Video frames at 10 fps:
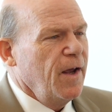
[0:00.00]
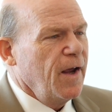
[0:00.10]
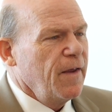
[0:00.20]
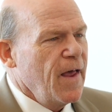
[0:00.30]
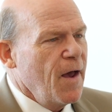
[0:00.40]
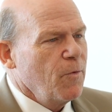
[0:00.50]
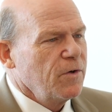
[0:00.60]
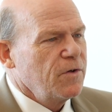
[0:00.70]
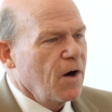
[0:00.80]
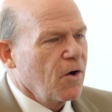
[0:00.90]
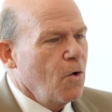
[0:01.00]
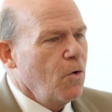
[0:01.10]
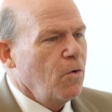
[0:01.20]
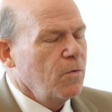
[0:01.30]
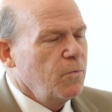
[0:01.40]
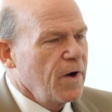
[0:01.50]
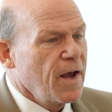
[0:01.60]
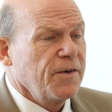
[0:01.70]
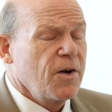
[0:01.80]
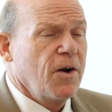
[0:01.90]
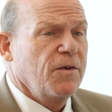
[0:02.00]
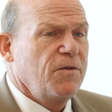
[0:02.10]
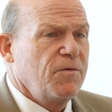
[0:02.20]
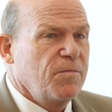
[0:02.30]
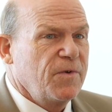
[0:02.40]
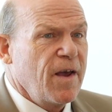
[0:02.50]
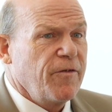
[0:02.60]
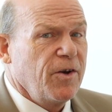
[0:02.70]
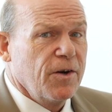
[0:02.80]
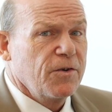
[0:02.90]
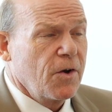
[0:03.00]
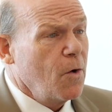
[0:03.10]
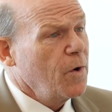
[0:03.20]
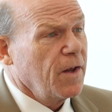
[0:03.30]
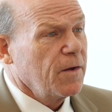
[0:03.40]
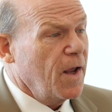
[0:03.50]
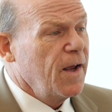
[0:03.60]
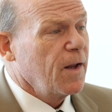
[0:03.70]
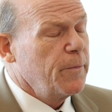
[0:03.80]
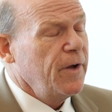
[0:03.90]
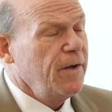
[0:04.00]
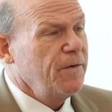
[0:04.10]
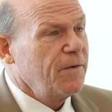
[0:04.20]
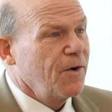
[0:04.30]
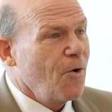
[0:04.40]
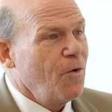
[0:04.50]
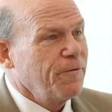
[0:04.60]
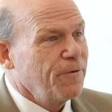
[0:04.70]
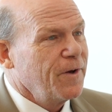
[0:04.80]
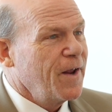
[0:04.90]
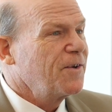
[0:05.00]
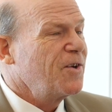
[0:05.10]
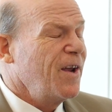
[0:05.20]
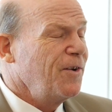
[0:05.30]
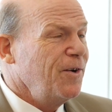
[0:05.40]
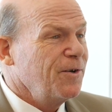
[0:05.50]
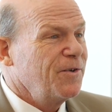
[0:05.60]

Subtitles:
And that was our goal when I started 7 years ago, and it'll be the goal for the next 10 years.